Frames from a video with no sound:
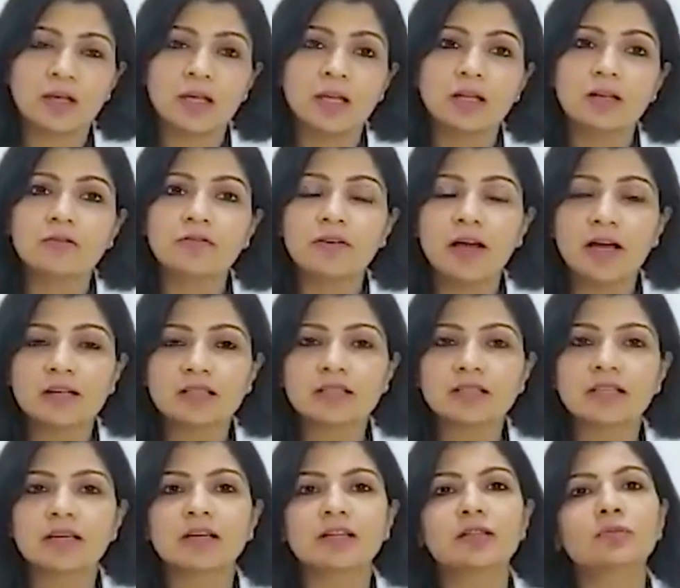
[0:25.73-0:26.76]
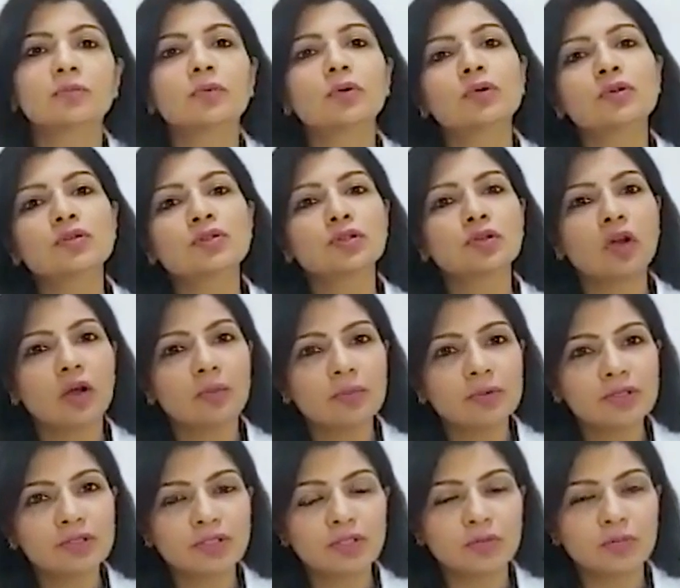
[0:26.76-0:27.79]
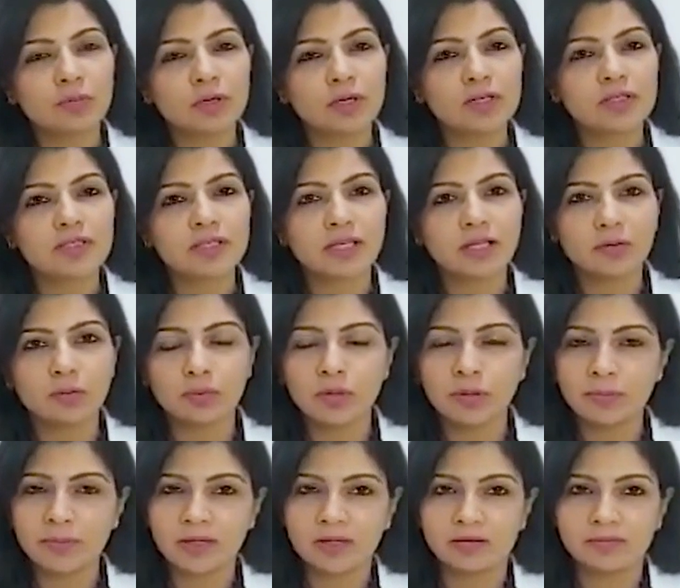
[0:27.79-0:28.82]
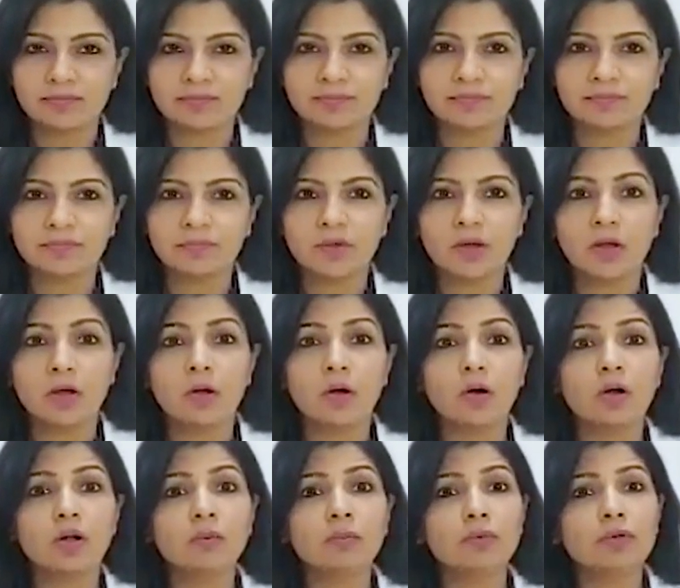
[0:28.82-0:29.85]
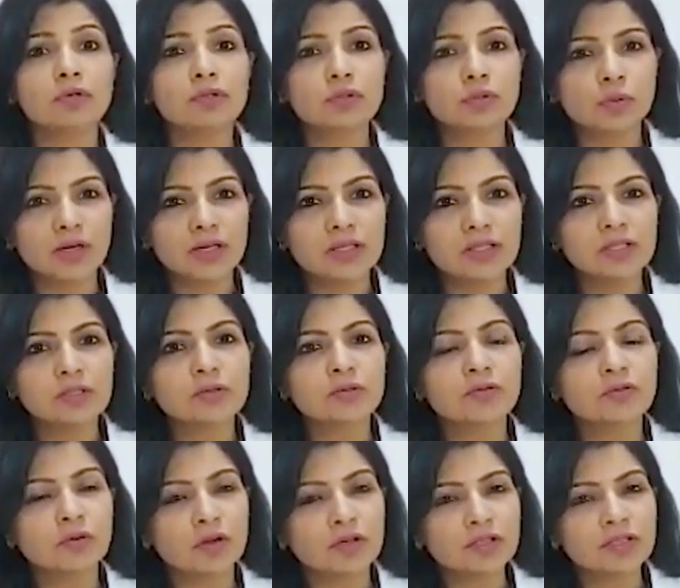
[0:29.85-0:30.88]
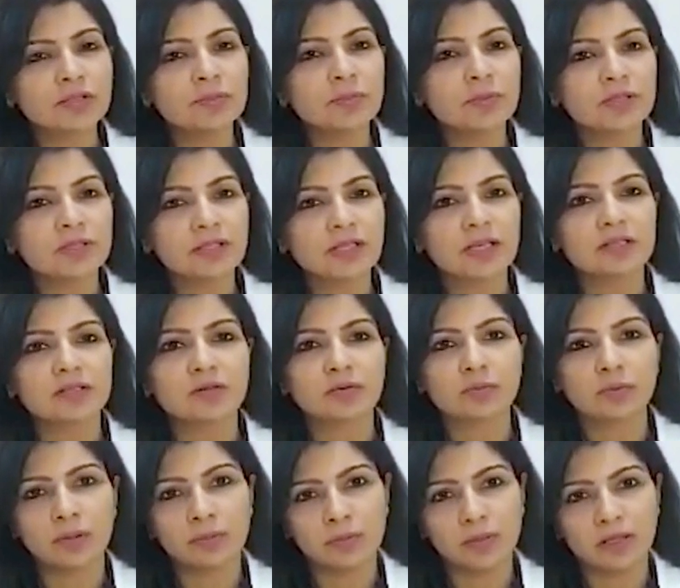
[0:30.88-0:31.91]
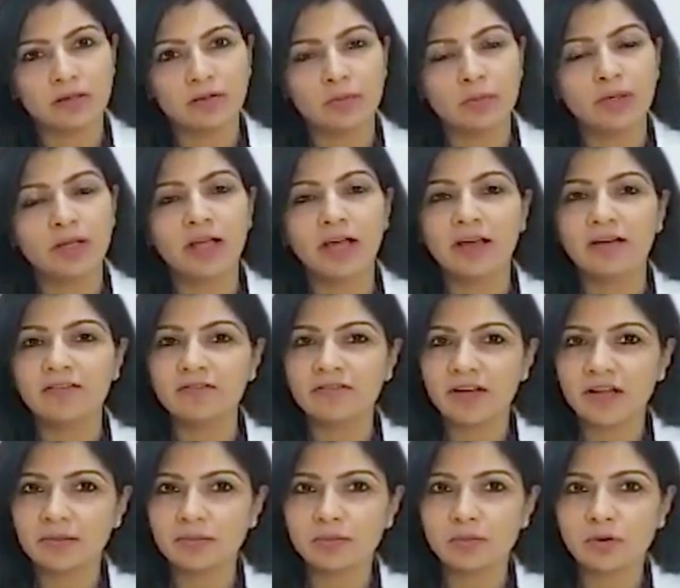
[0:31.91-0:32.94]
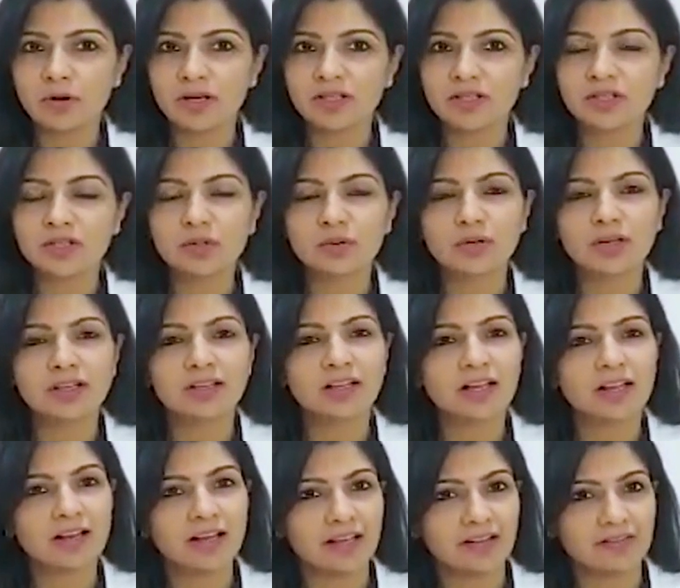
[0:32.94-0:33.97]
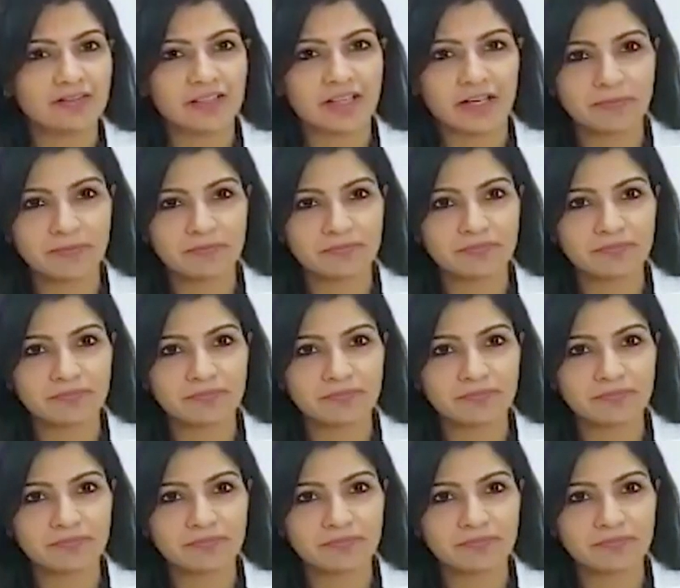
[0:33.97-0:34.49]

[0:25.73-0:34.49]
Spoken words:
In fact, they are the most common tumors in women. Almost 20 to 40% of women will have fibroids during their lifetime.